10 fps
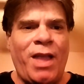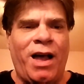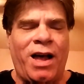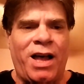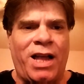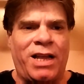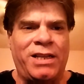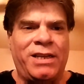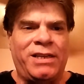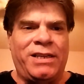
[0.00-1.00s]

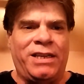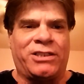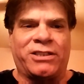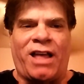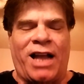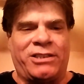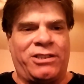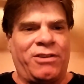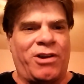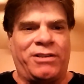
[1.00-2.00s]
In slots,
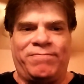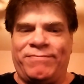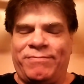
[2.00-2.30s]
there are